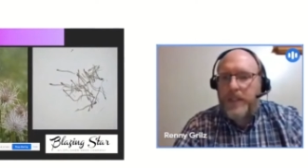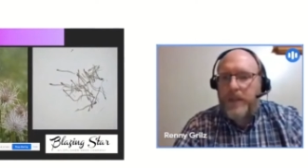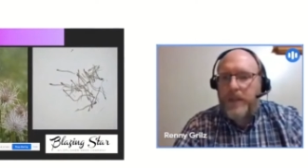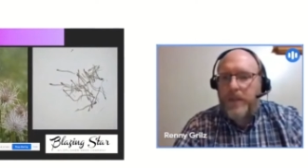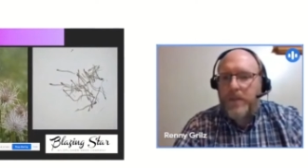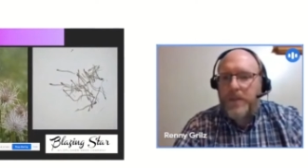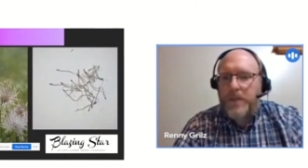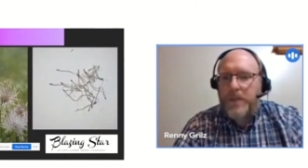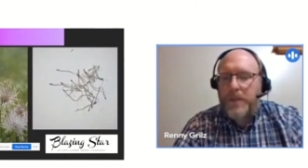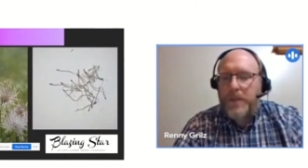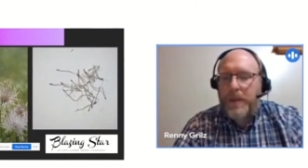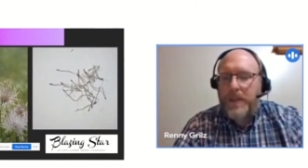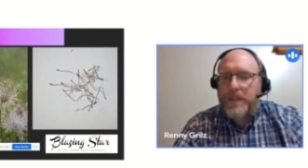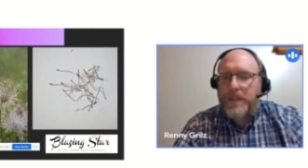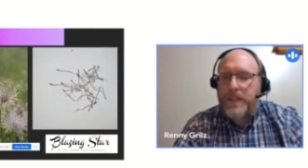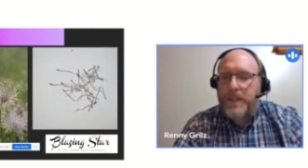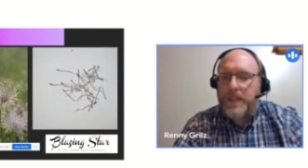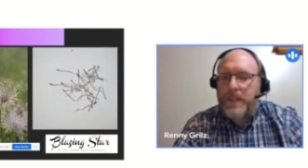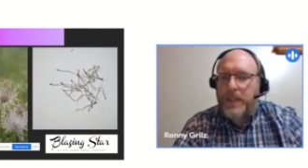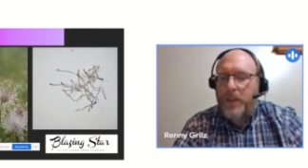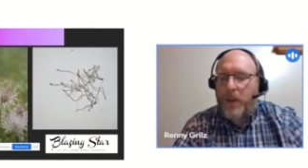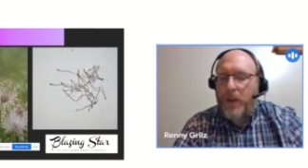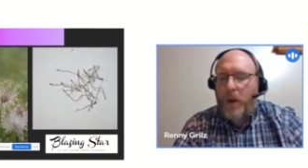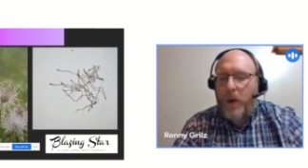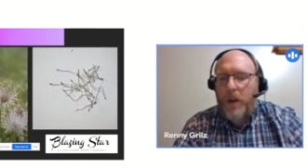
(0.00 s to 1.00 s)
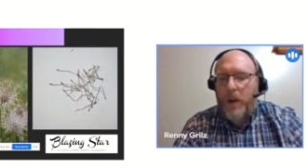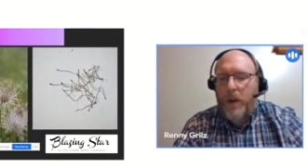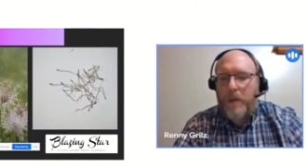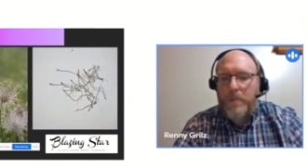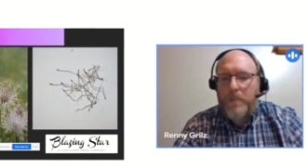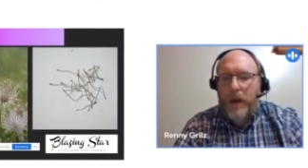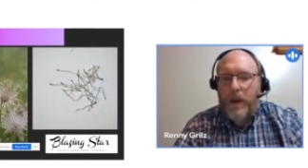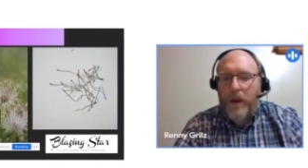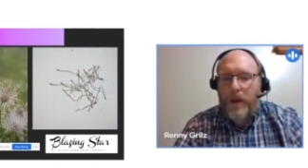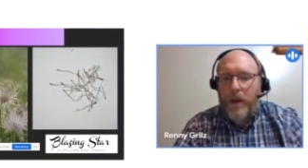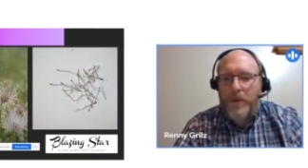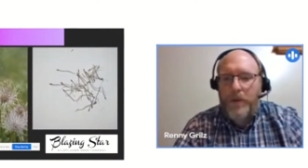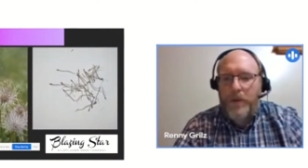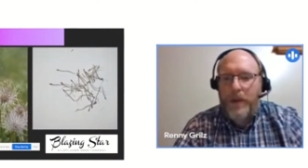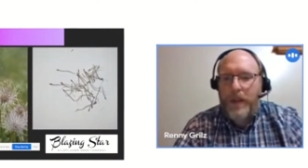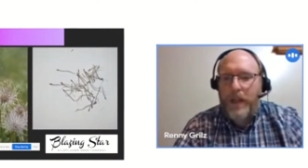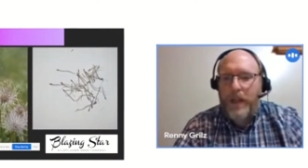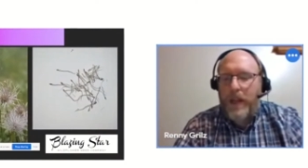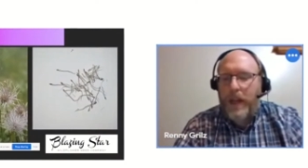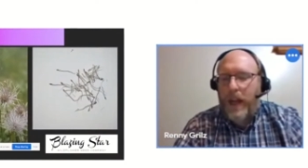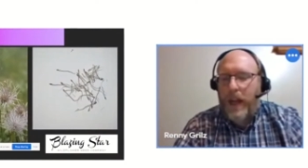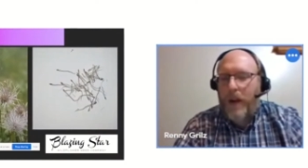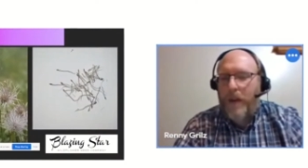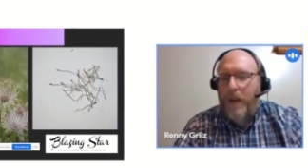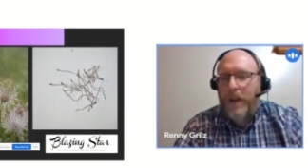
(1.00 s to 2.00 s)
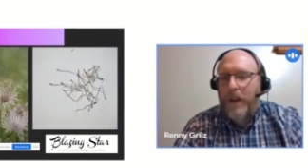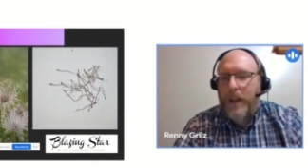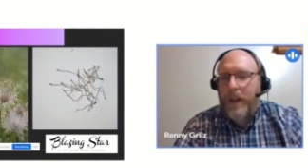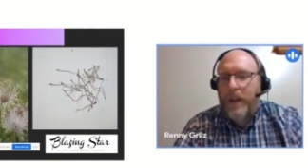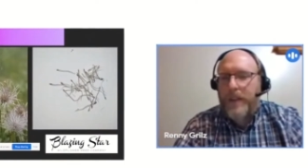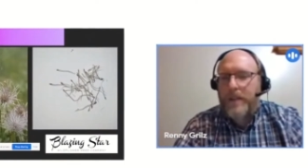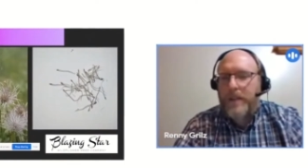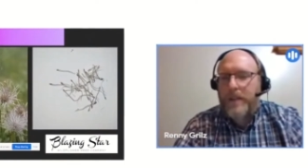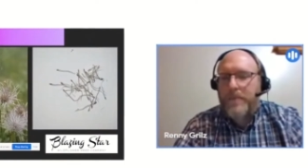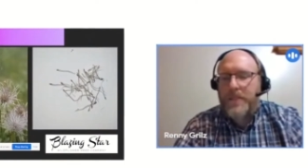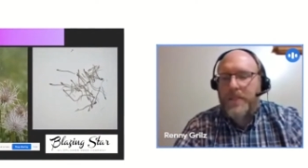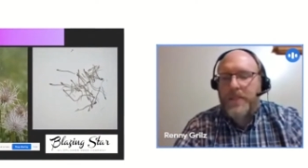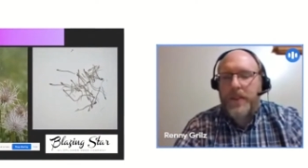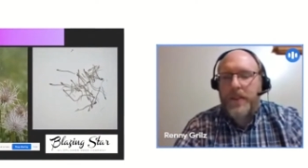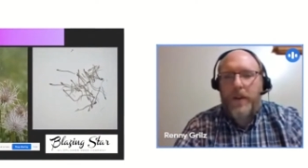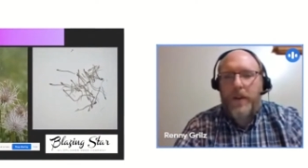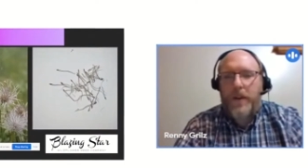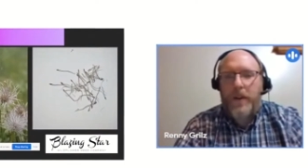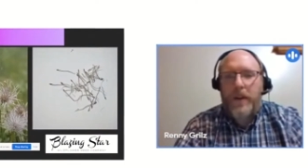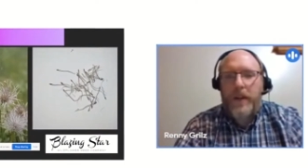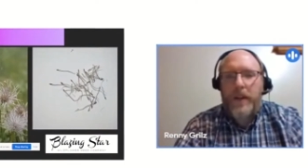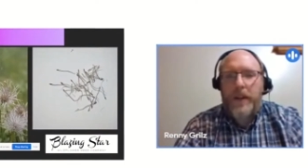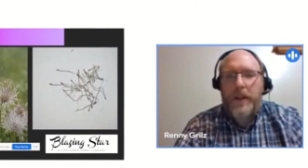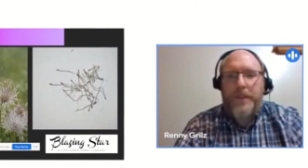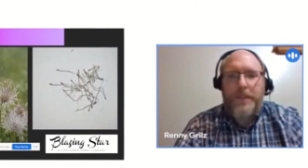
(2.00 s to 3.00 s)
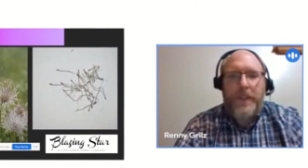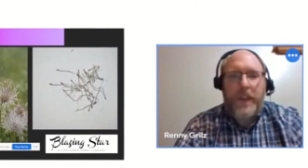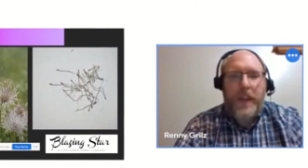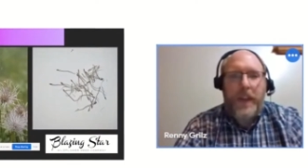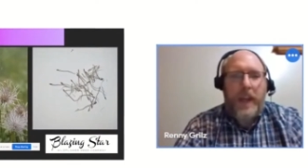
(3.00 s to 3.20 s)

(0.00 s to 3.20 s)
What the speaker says: some of those species and talk about how to get them started.